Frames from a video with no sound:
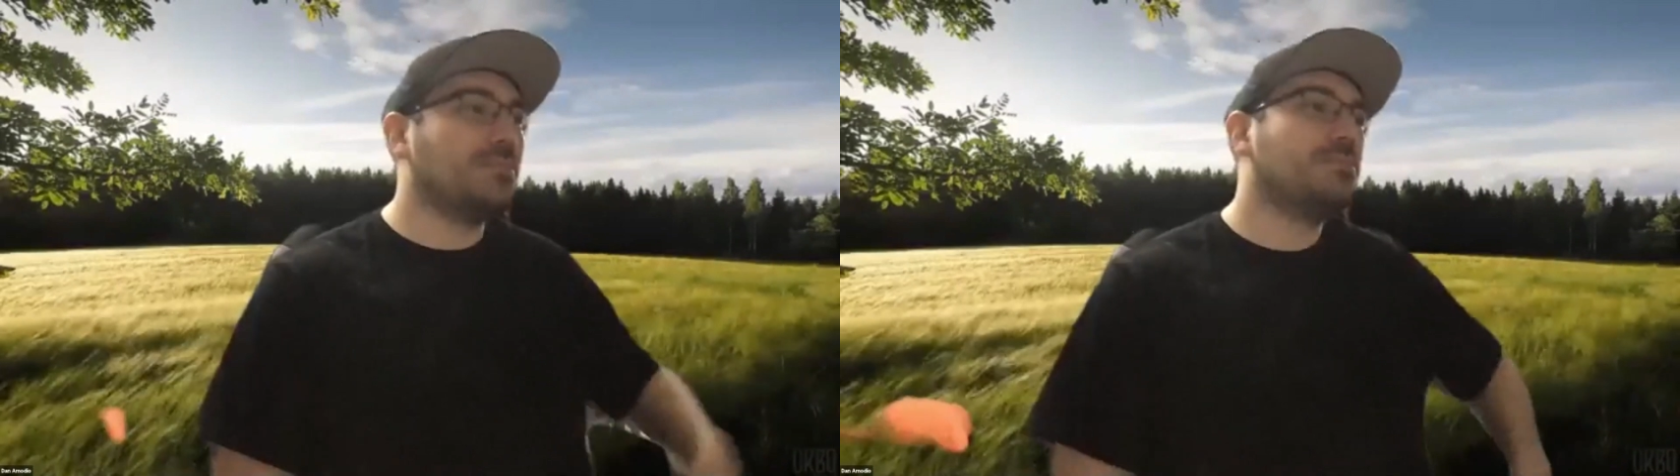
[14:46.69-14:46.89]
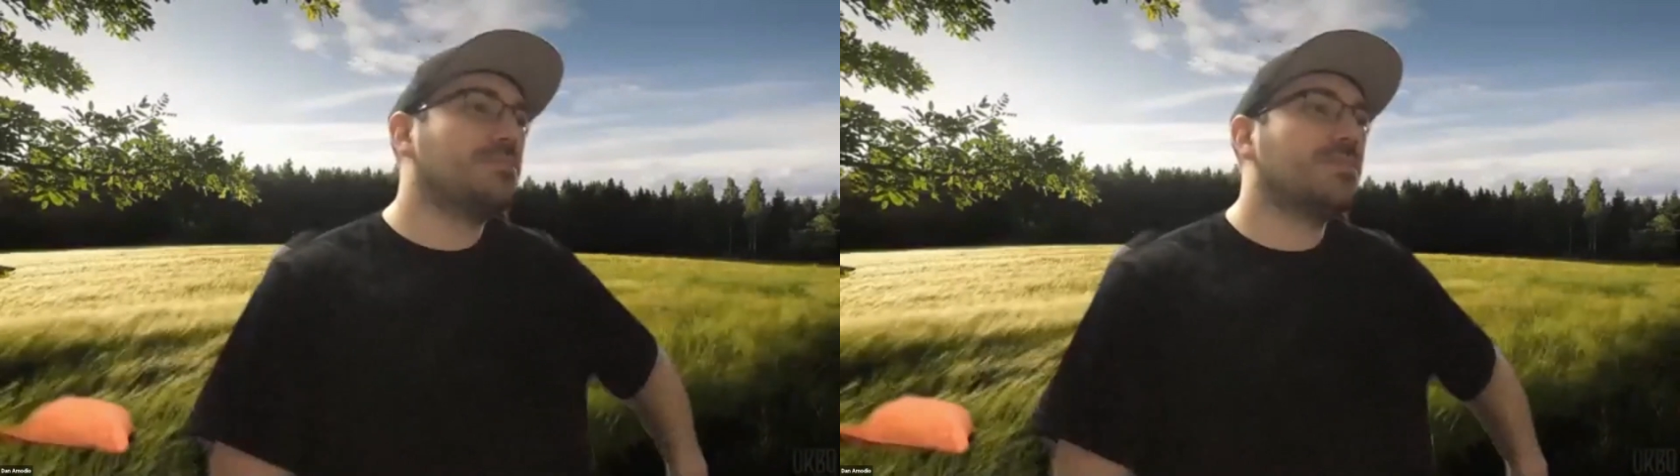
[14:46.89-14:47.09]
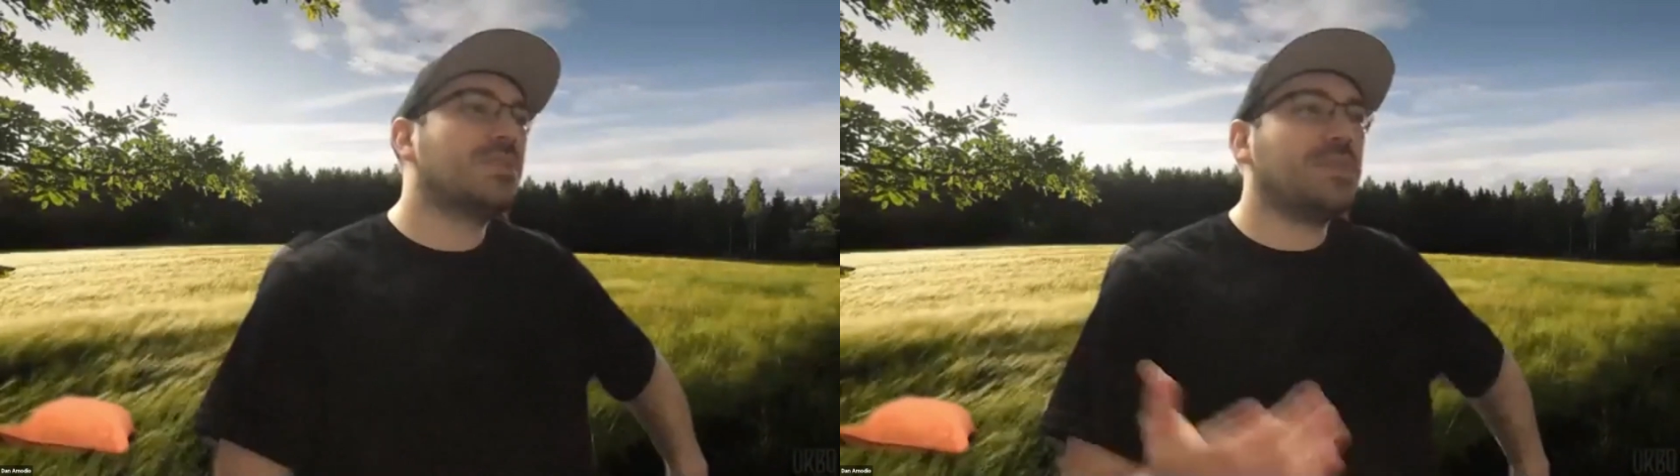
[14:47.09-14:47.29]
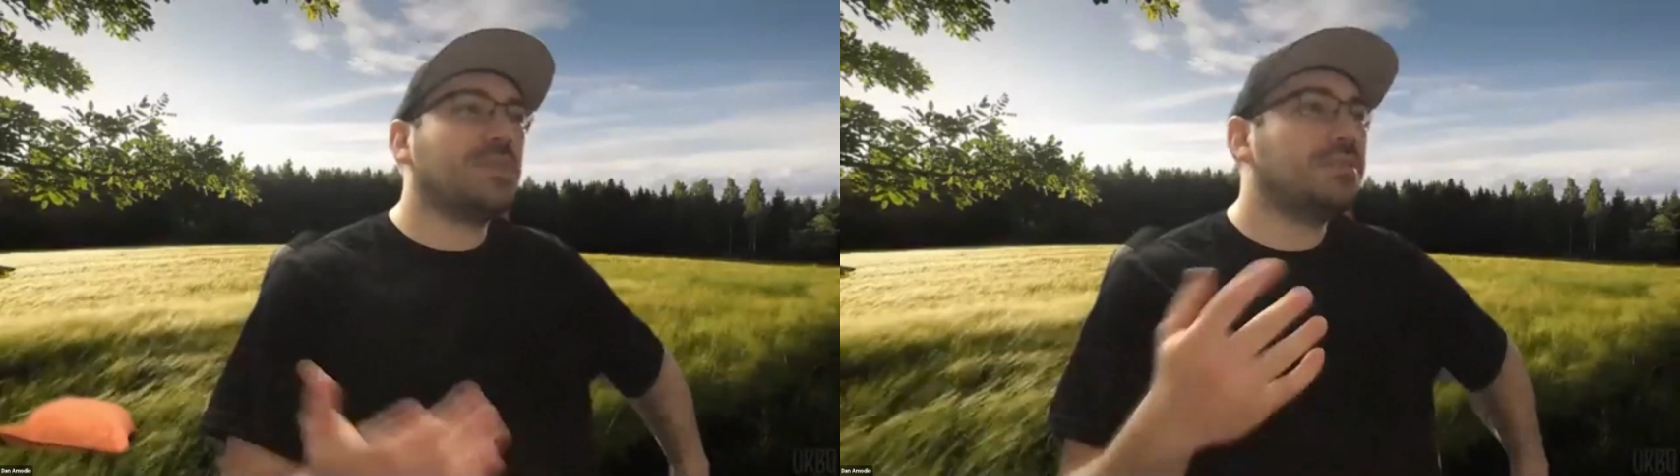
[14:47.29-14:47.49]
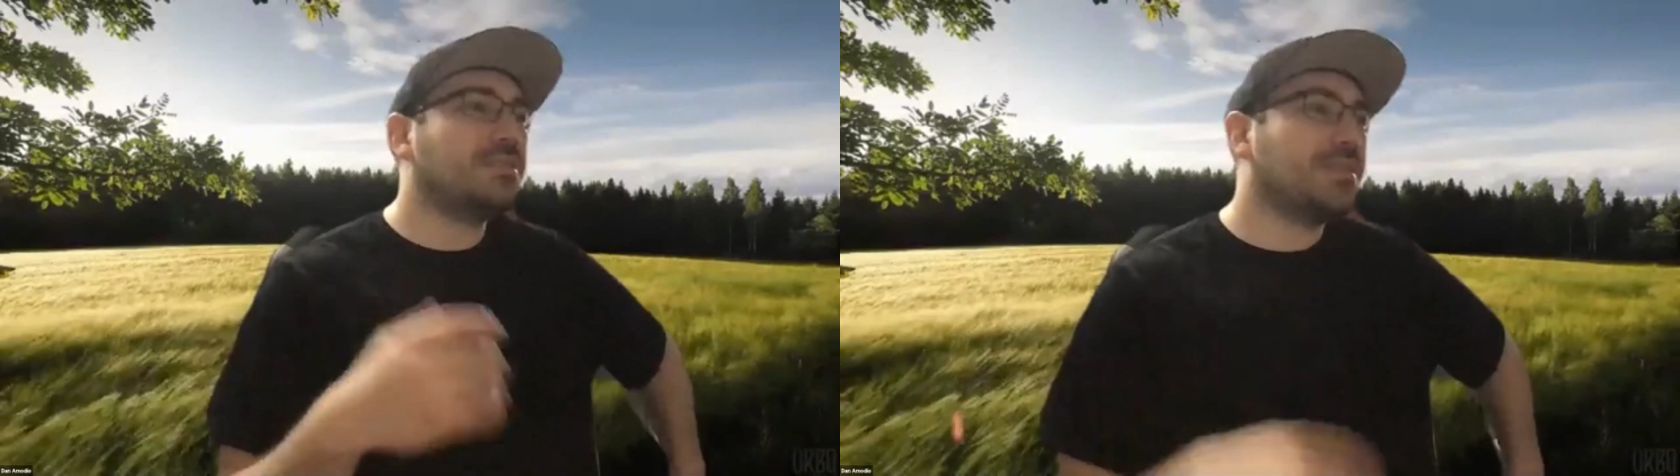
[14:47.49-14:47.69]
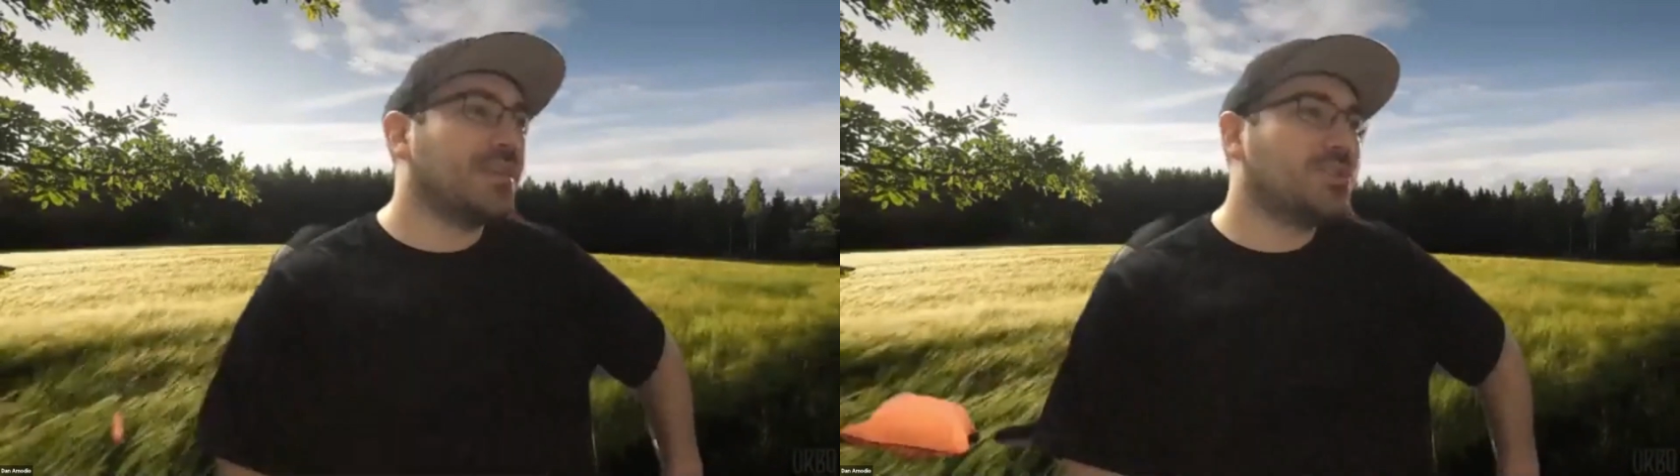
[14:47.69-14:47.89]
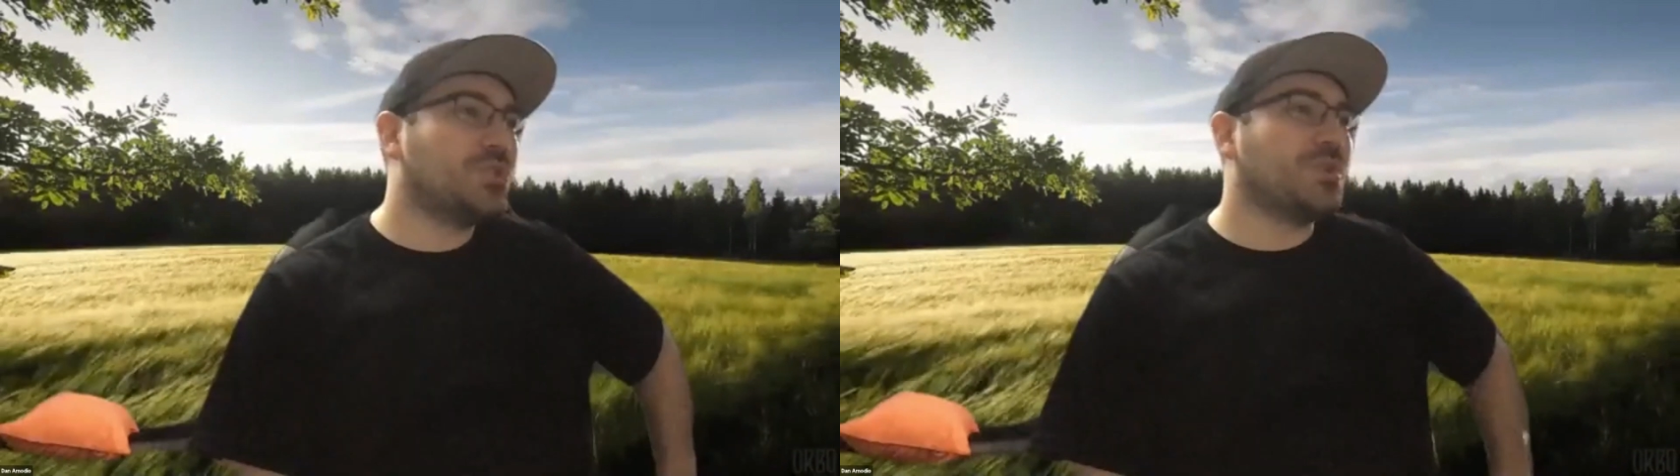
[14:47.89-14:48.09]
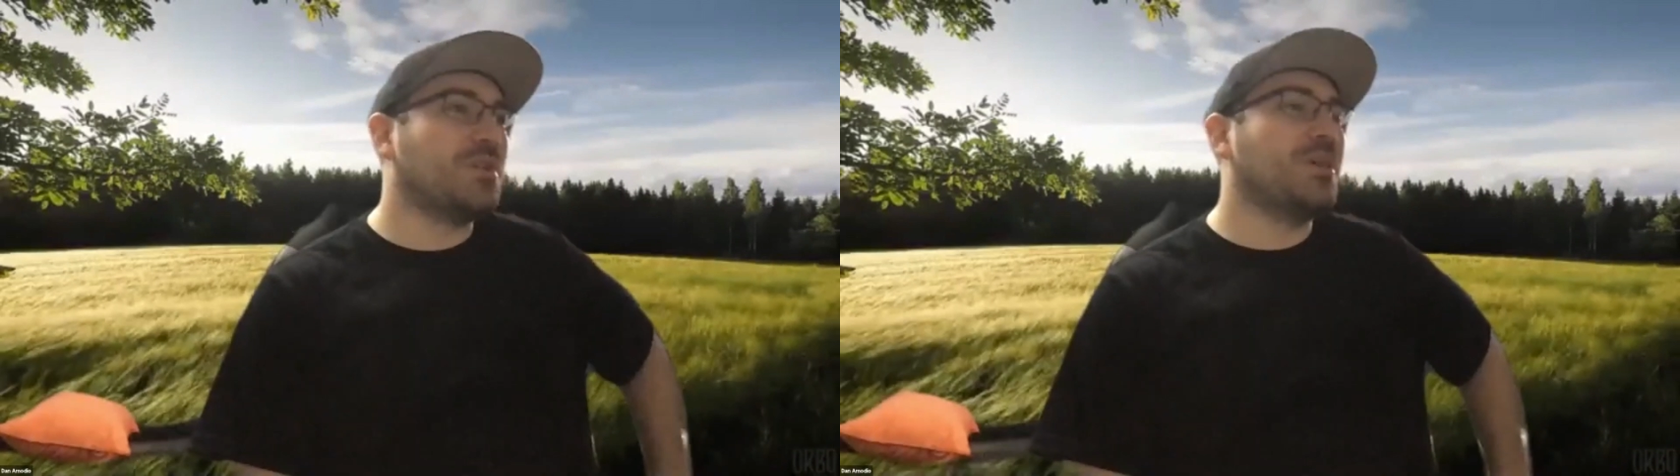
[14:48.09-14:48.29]
stuff like this, like
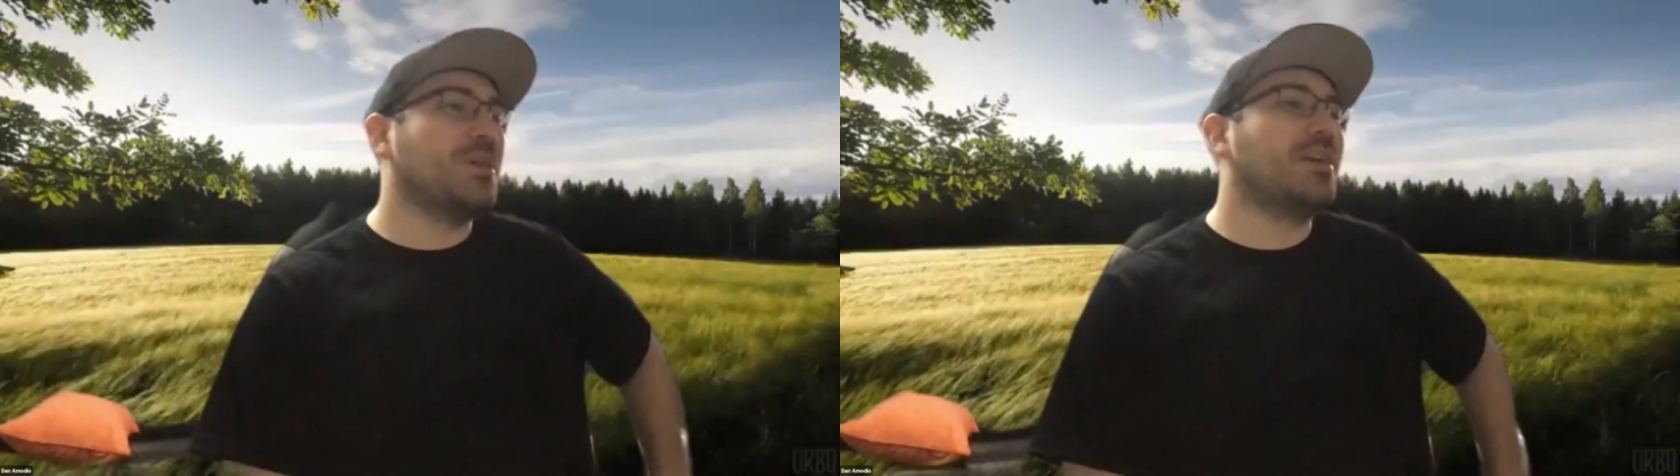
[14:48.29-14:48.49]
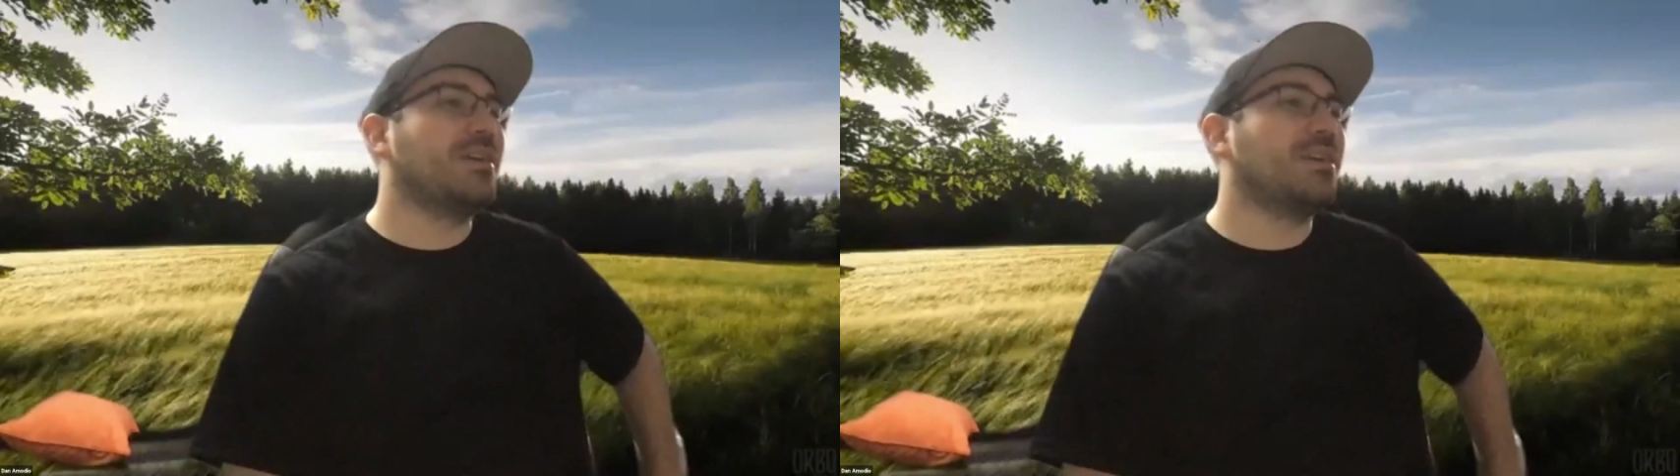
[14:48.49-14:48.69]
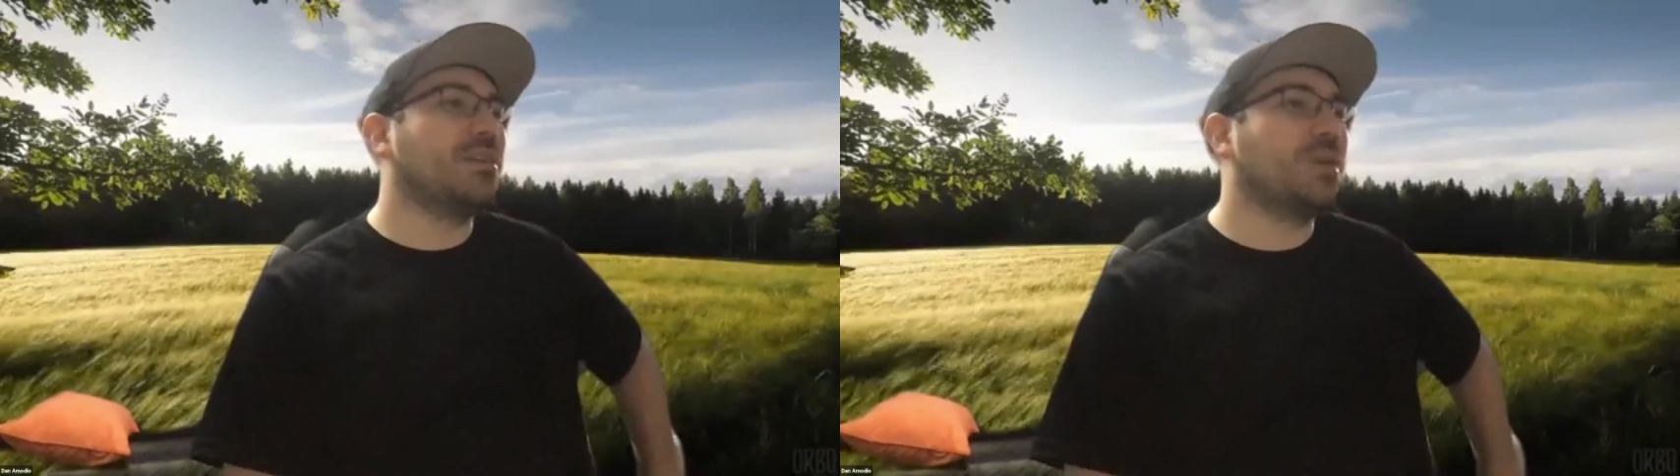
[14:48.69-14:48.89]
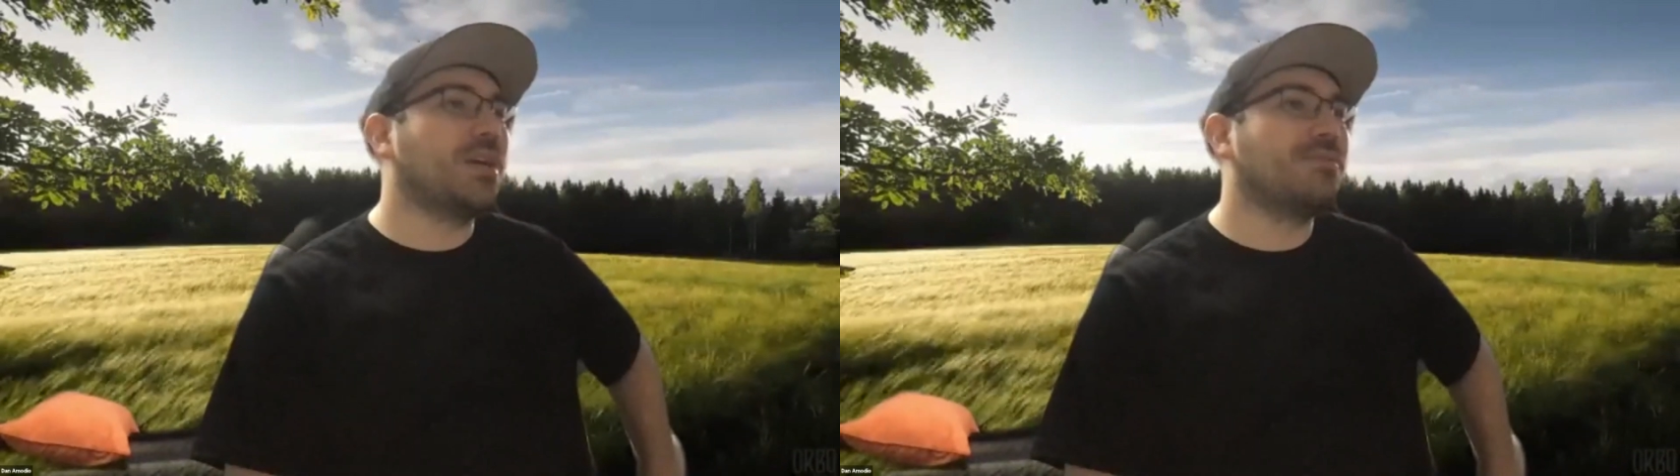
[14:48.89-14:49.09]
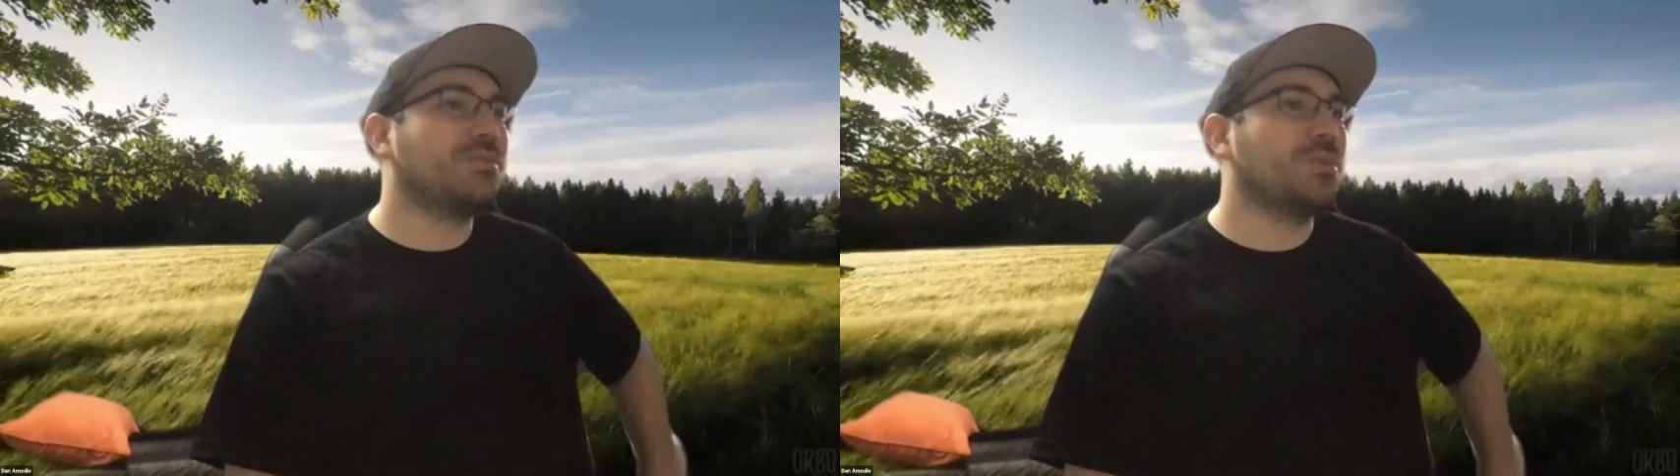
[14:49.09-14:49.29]
streaming and whatever,